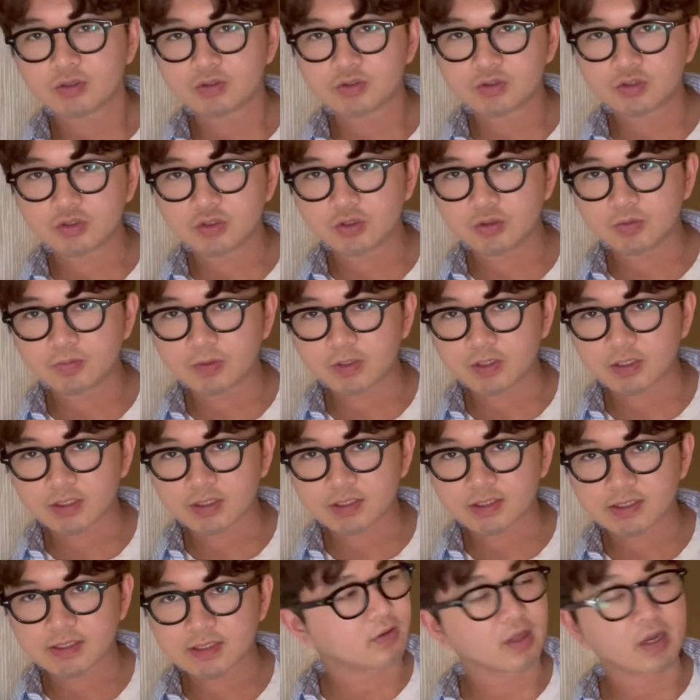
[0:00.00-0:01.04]
two
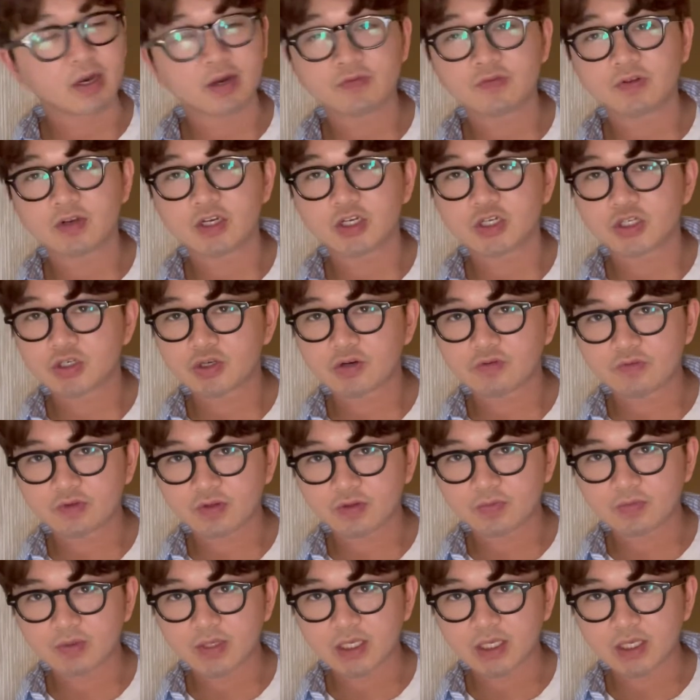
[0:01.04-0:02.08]
books that I finished over
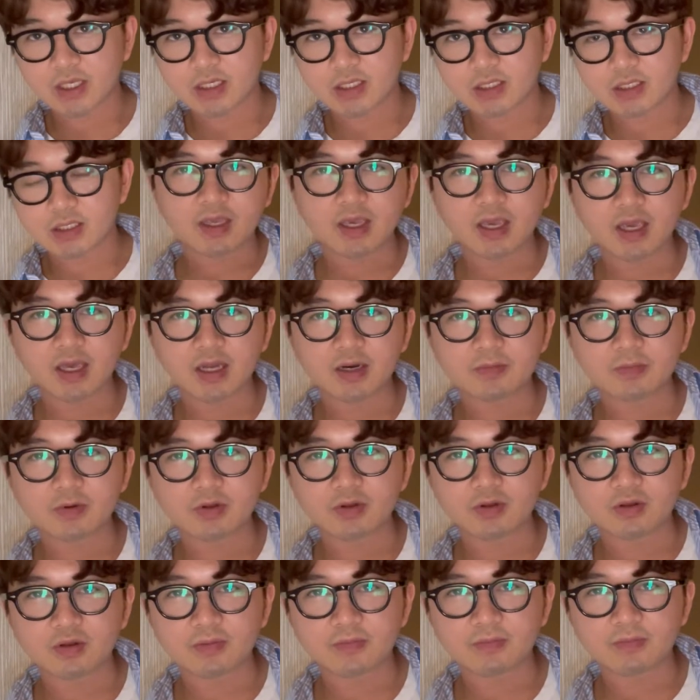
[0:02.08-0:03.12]
the weekend.
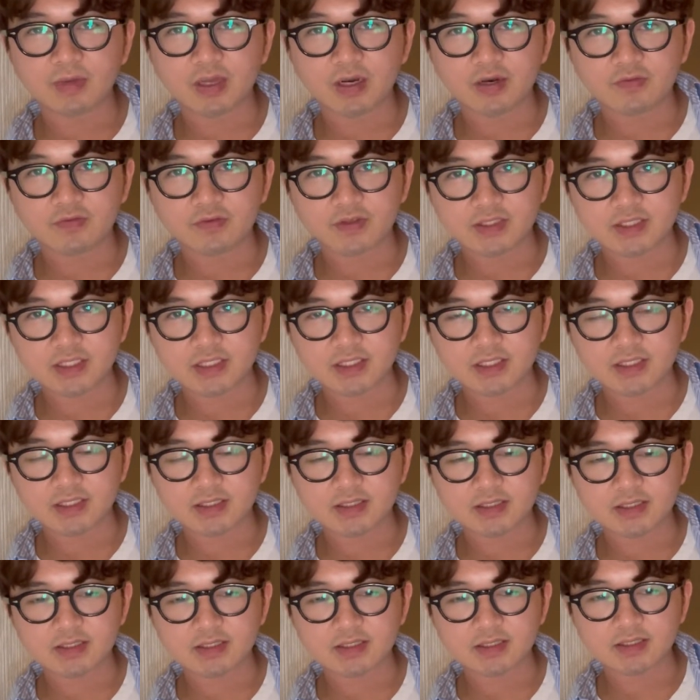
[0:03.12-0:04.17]
Cannibal
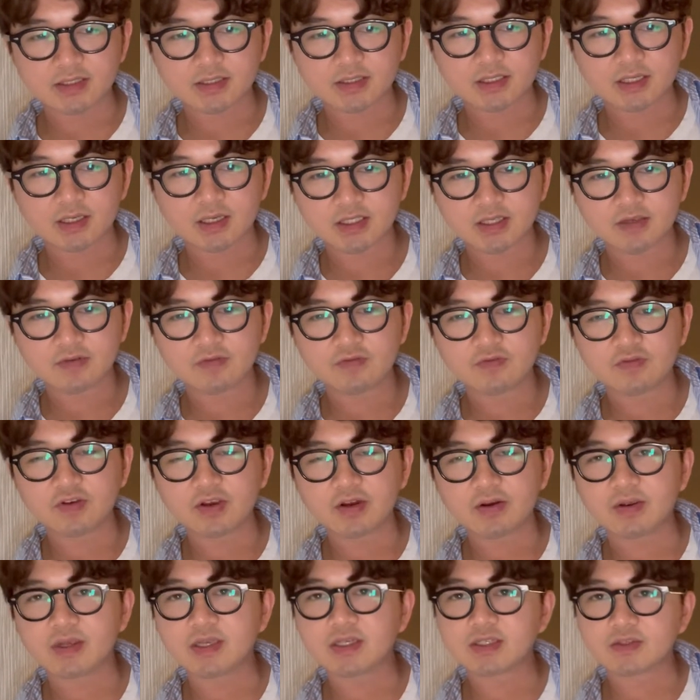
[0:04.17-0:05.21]
Metaphysics.
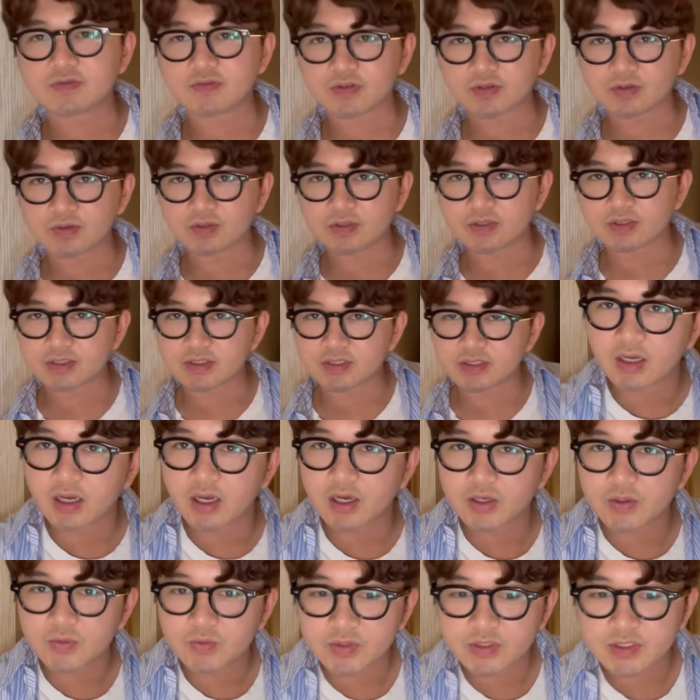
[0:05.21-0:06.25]
Very difficult.
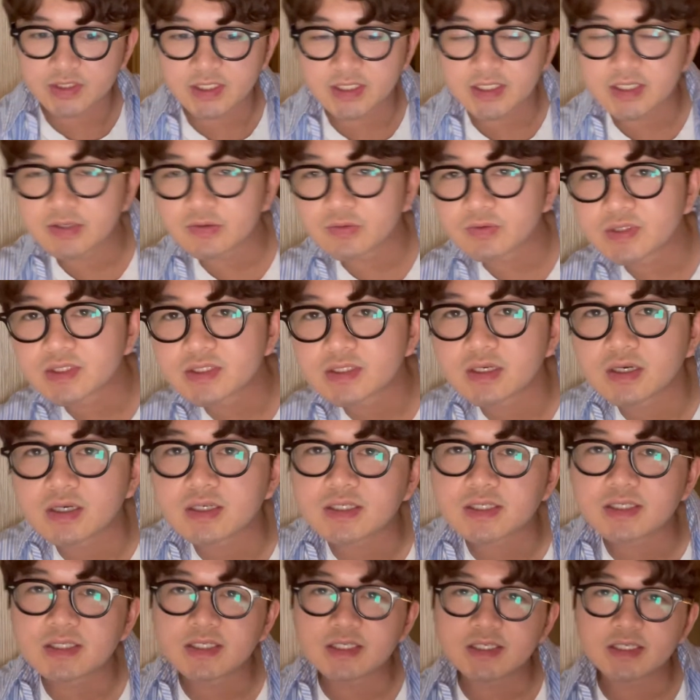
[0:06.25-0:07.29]
I will say it was not
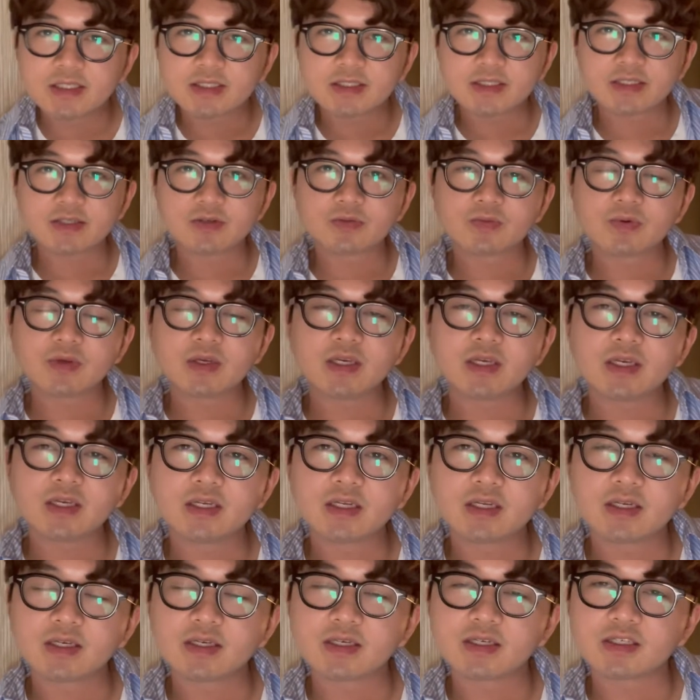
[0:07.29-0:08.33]
an easy
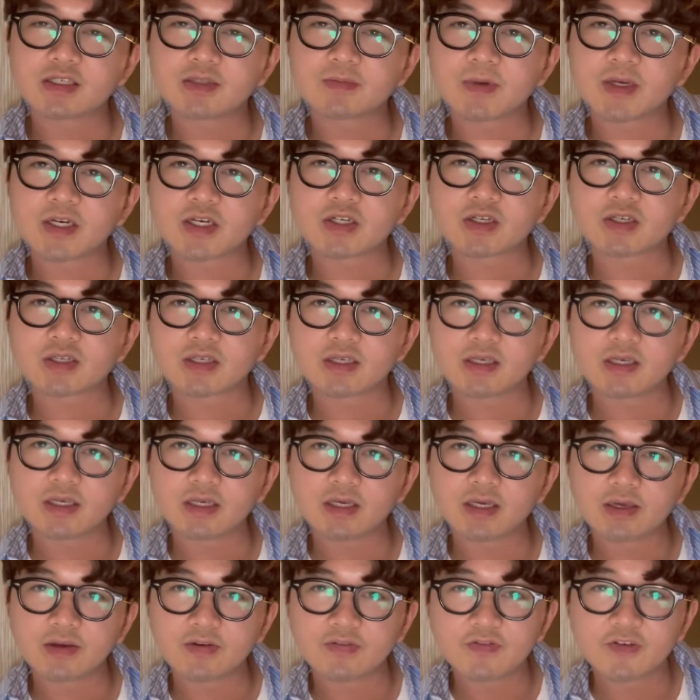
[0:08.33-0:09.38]
read, especially
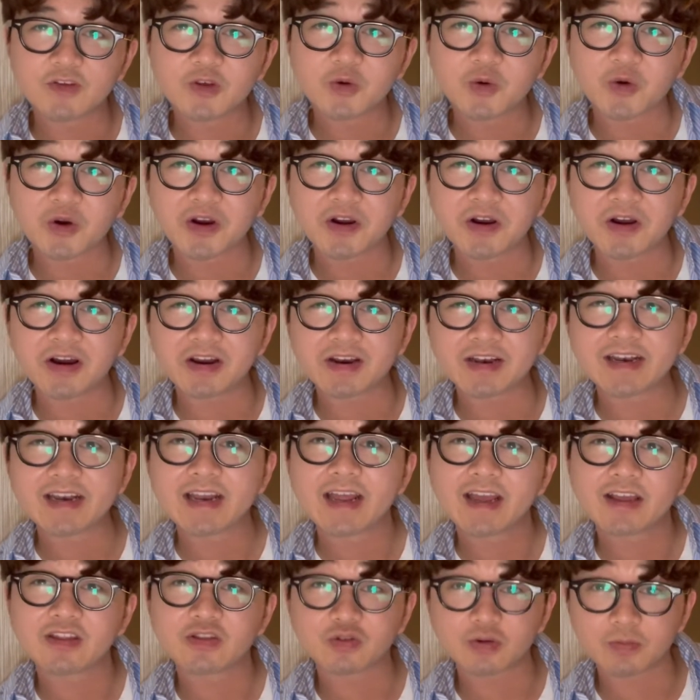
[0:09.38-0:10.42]
if you are not an
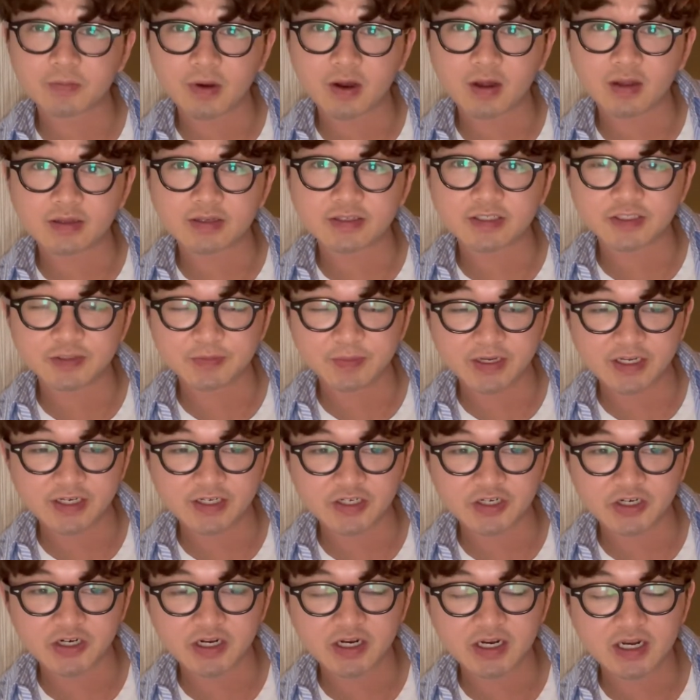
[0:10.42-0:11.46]
anthropology
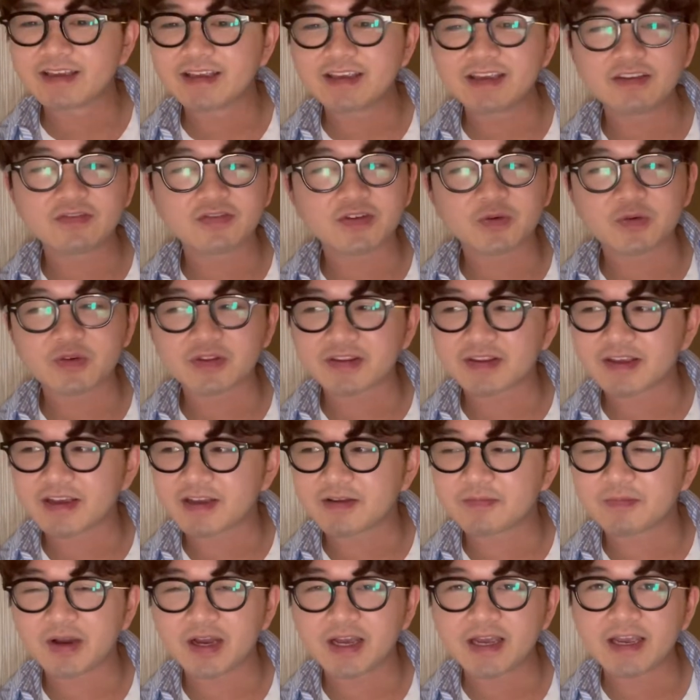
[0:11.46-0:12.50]
major. Even with
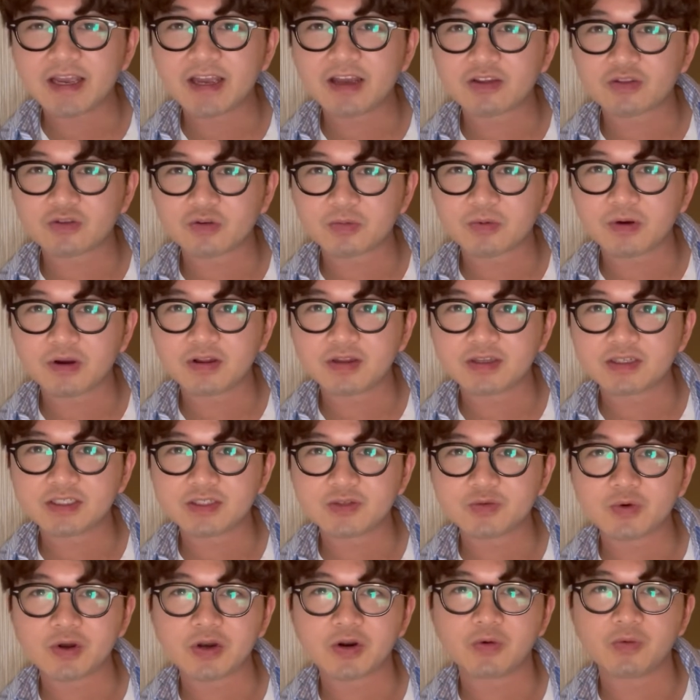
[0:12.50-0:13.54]
like my Anthropology
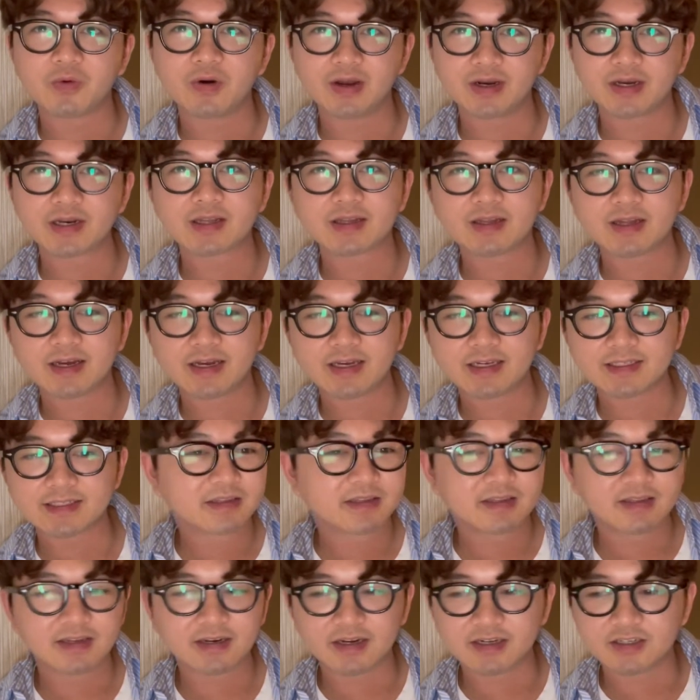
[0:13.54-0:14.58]
one oh one class
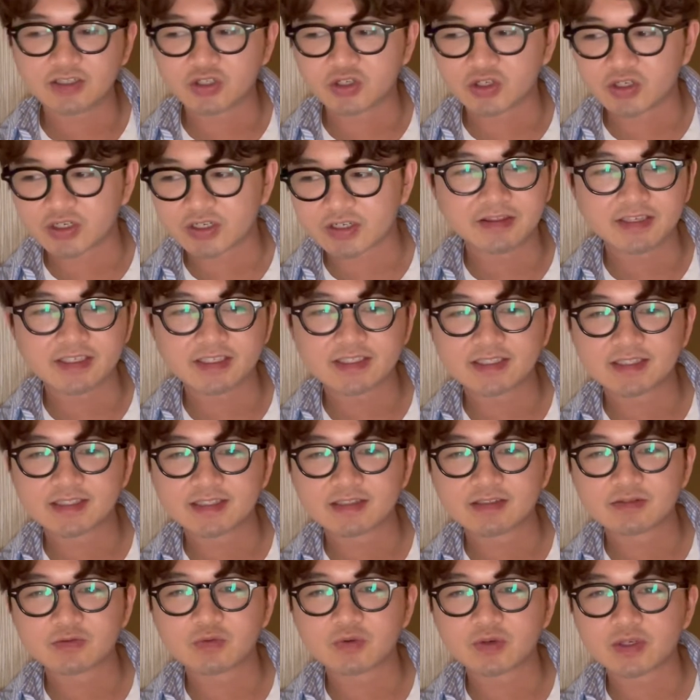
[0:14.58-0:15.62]
that I took,
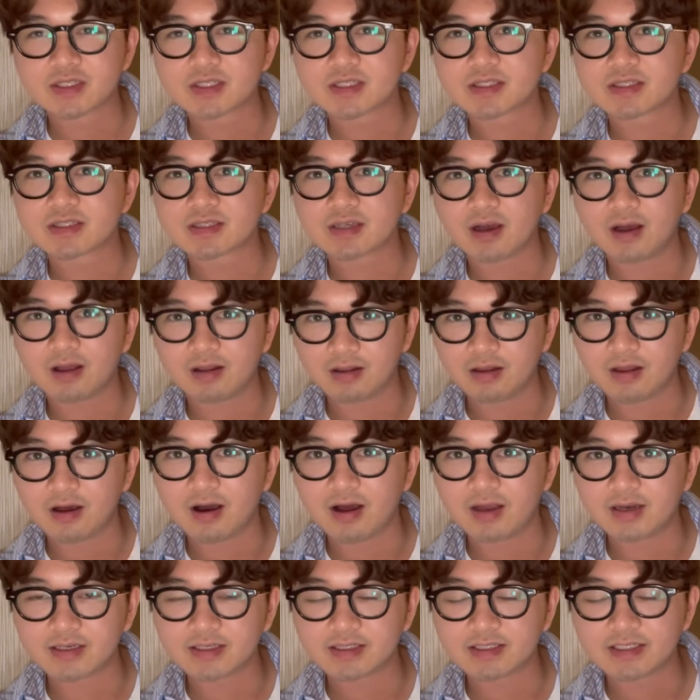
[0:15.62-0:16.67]
this was a
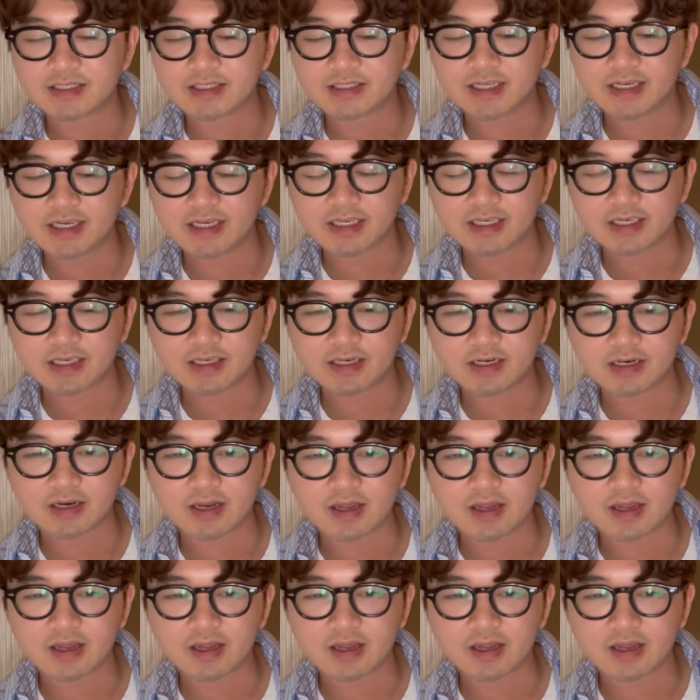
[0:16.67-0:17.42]
lot to take in.